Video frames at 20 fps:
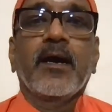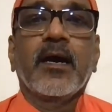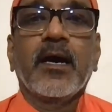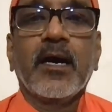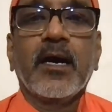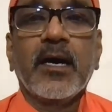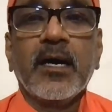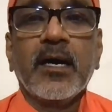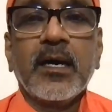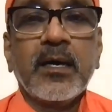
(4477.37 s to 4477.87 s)

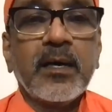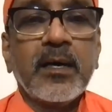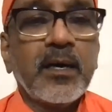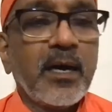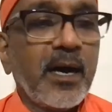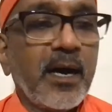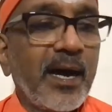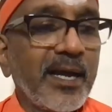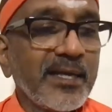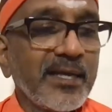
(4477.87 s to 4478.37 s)

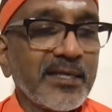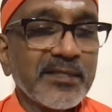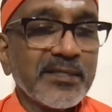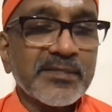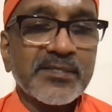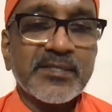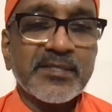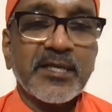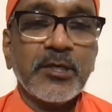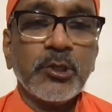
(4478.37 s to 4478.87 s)
I
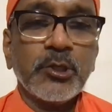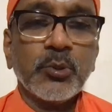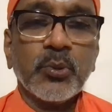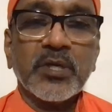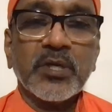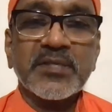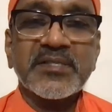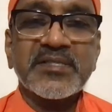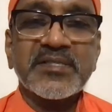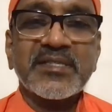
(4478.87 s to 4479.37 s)
can send
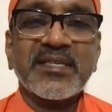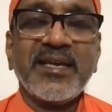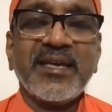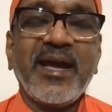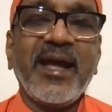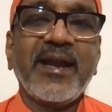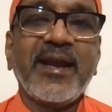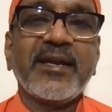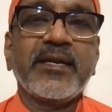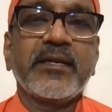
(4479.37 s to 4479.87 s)
you a
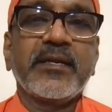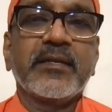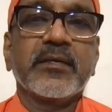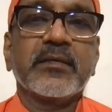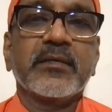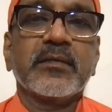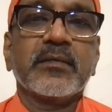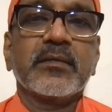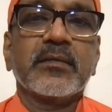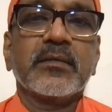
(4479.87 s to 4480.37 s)
scanned
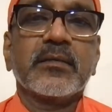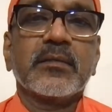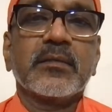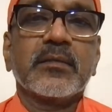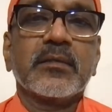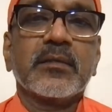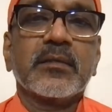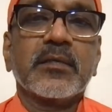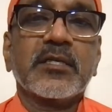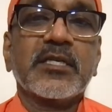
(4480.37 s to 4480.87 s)

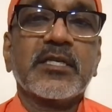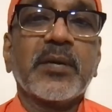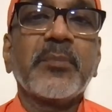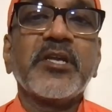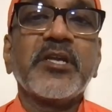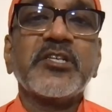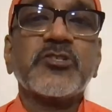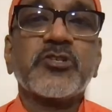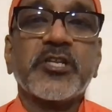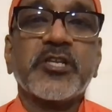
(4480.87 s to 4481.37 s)

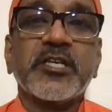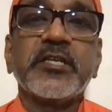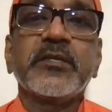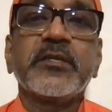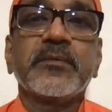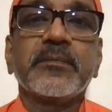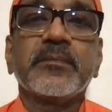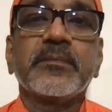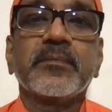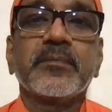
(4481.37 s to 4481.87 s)

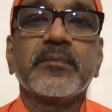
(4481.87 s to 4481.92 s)
commentary